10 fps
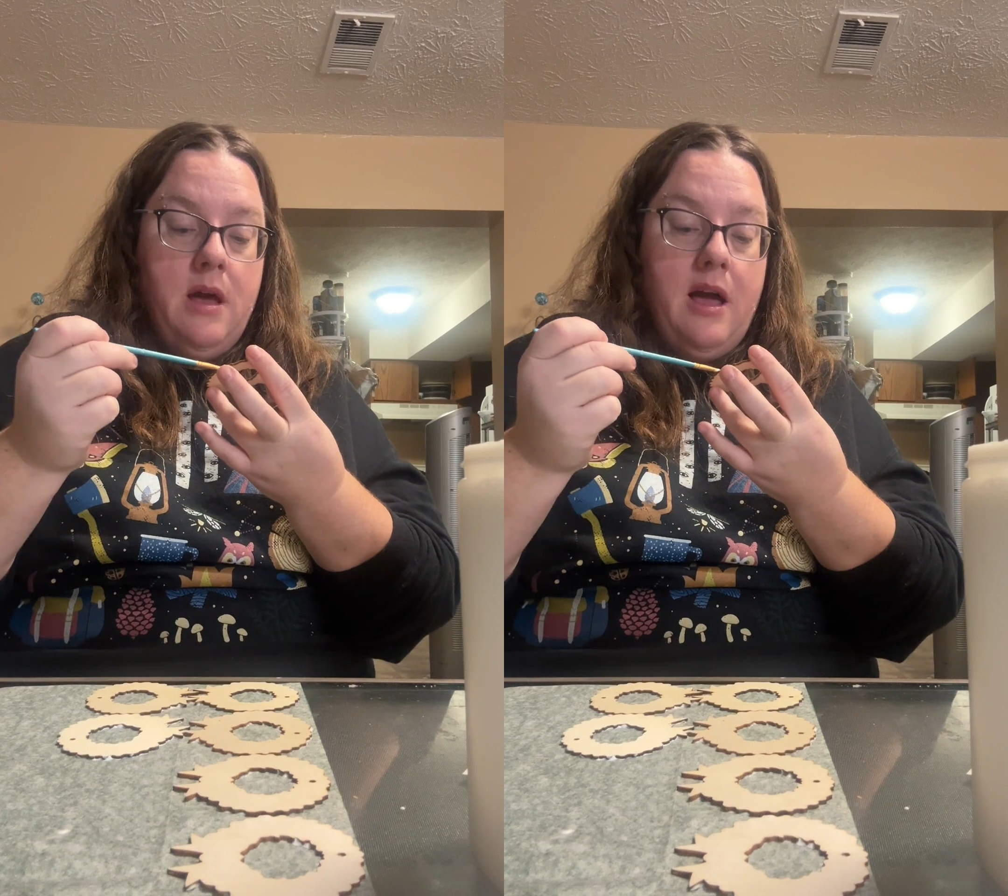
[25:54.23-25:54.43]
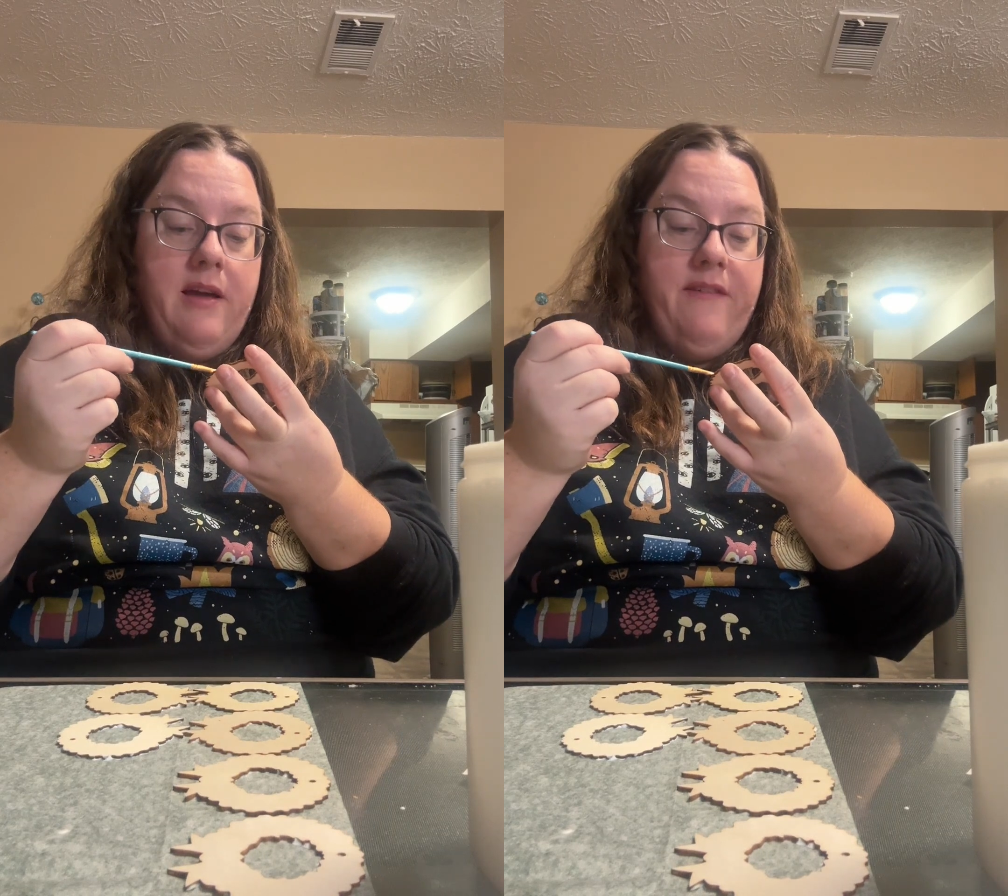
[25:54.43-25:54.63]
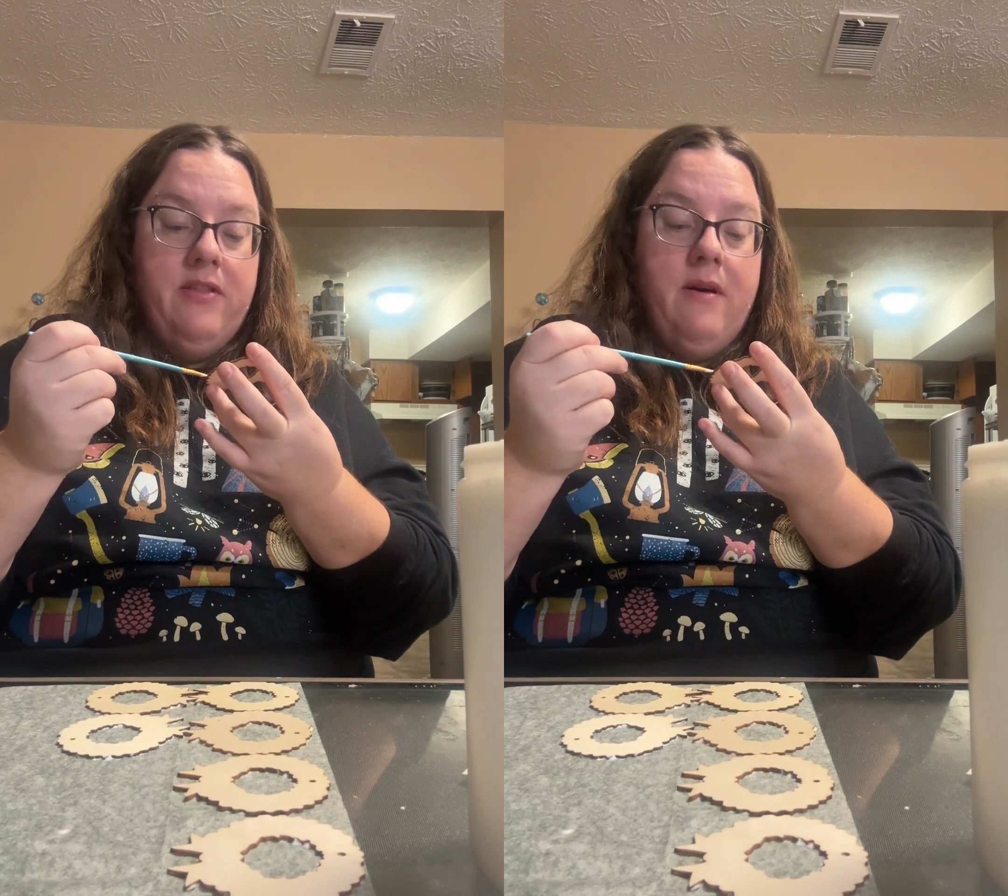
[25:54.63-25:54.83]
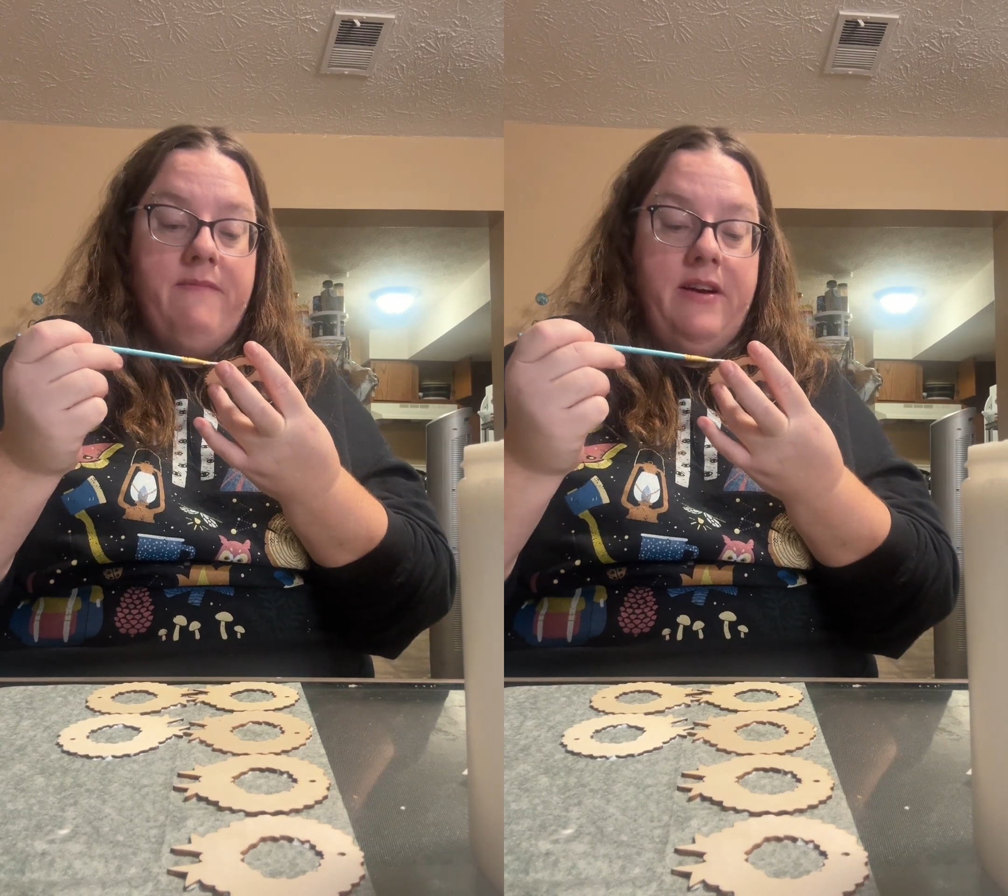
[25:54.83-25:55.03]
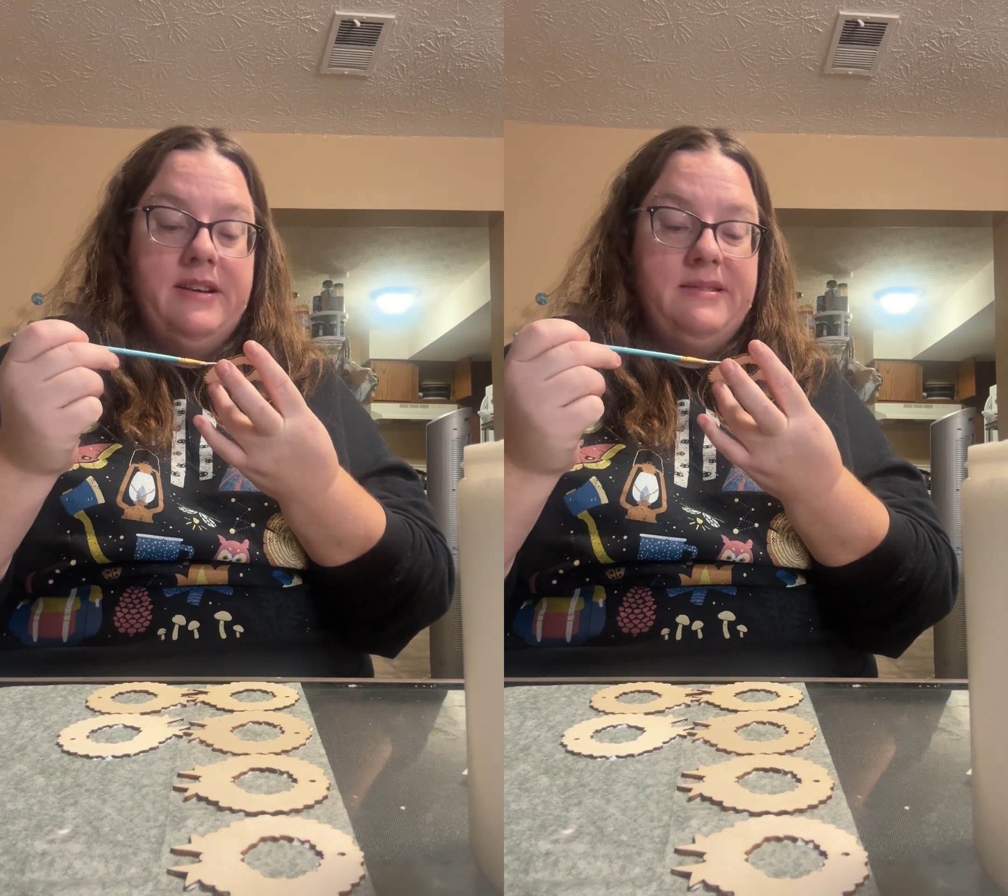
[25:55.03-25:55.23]
even though I'm
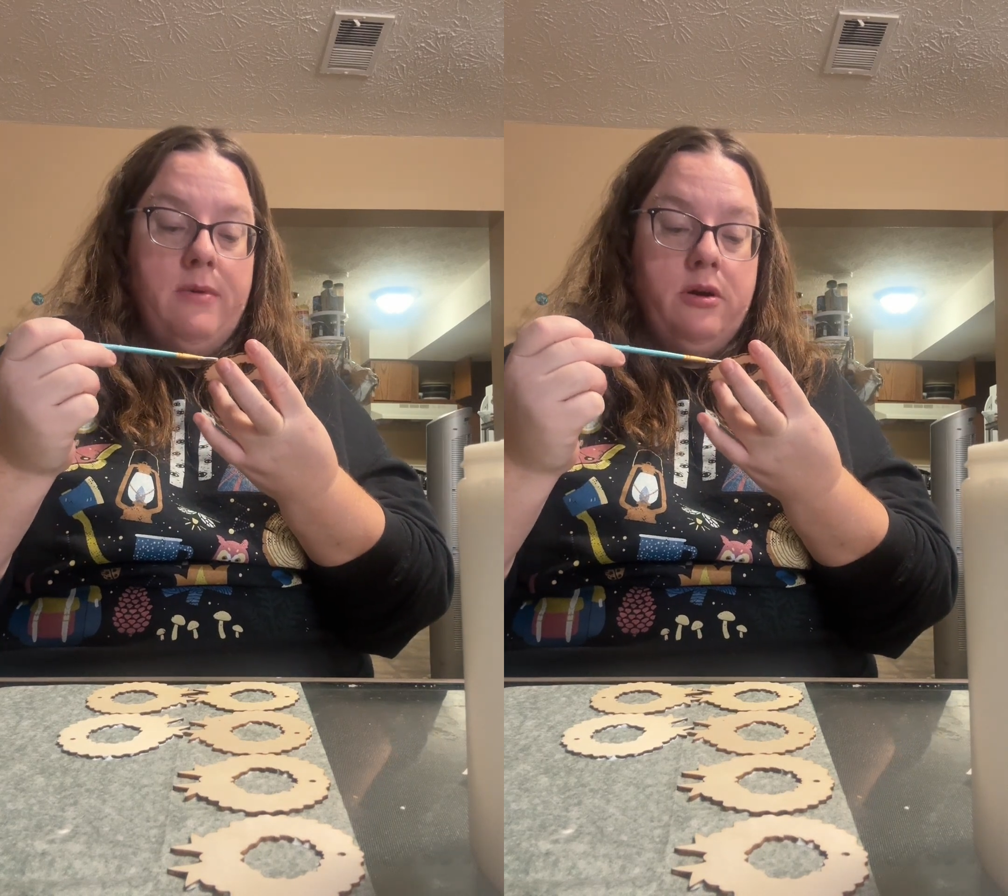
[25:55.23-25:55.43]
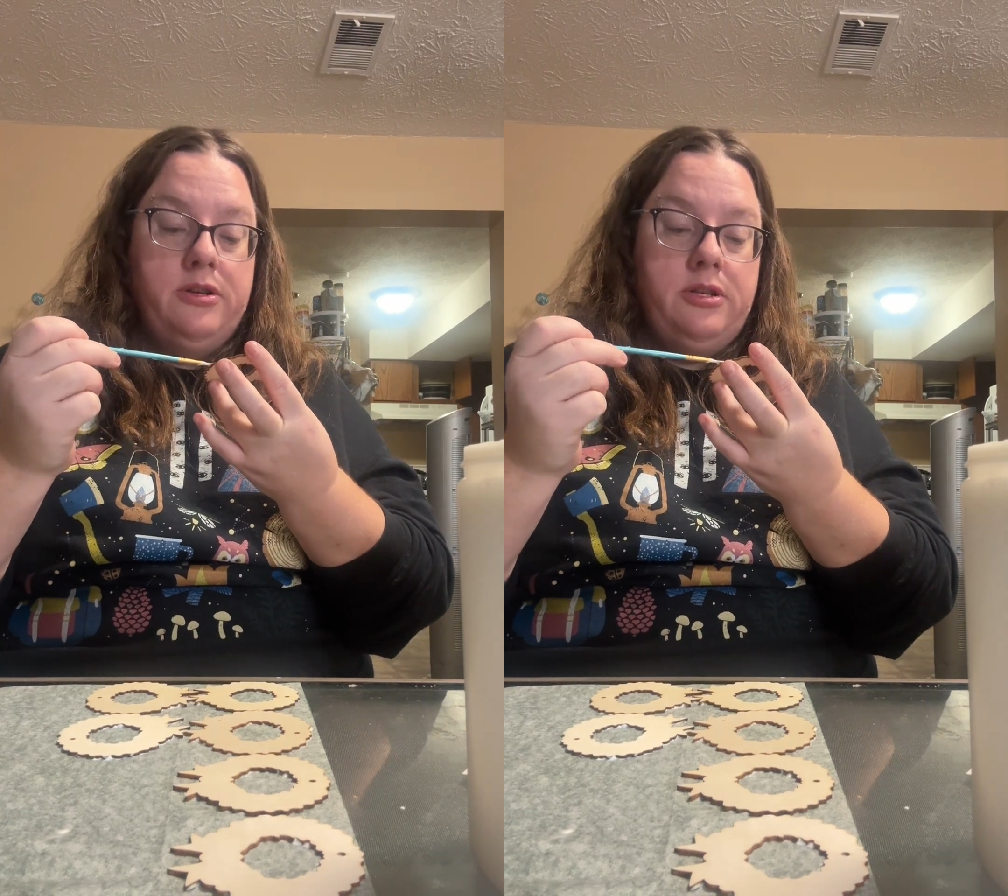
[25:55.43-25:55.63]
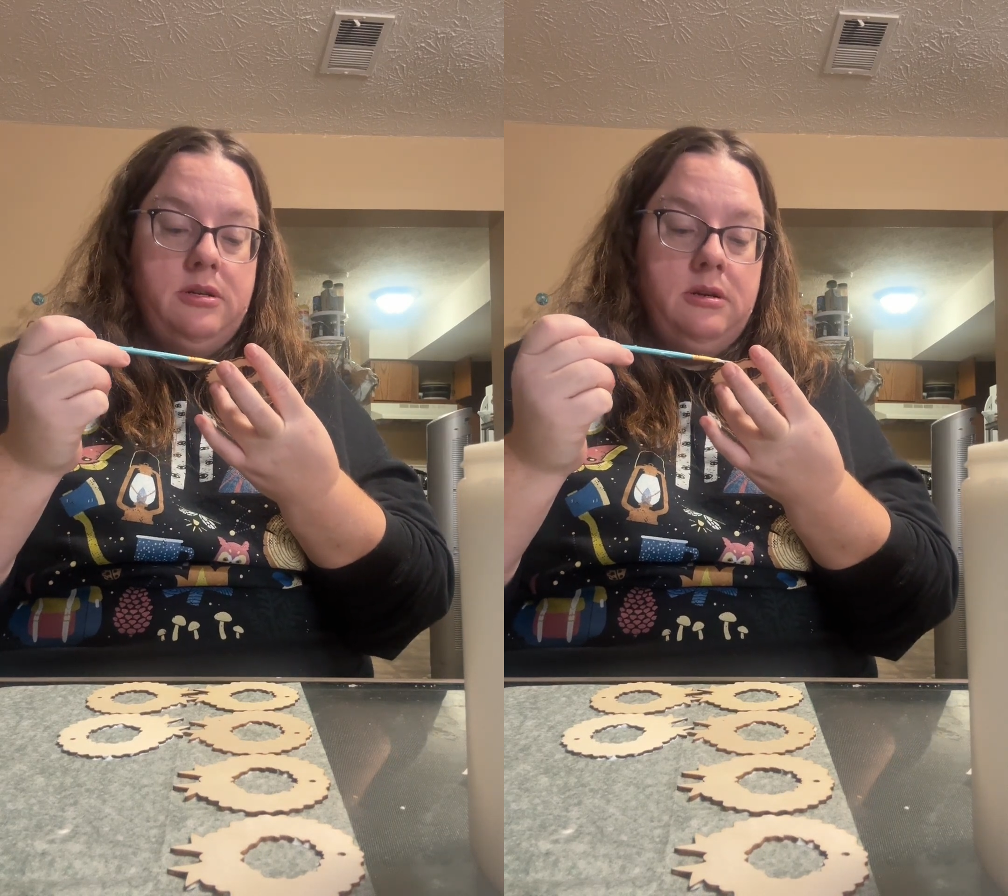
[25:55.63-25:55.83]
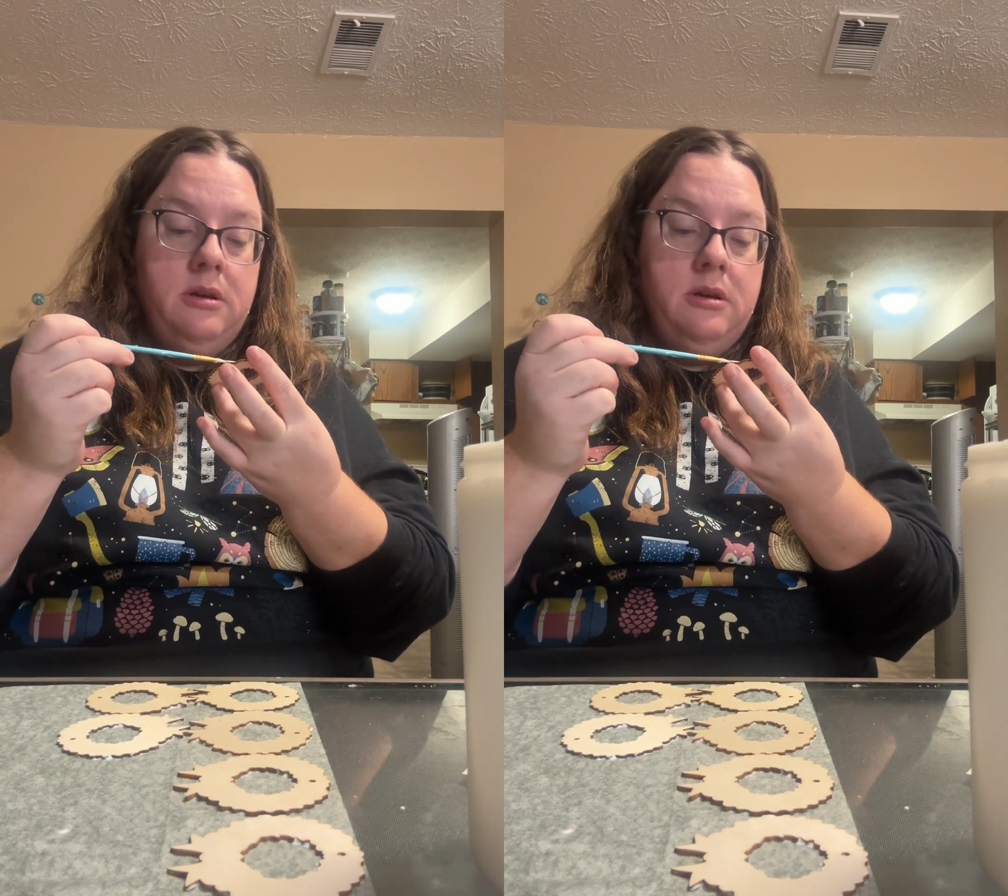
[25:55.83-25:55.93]
very smart,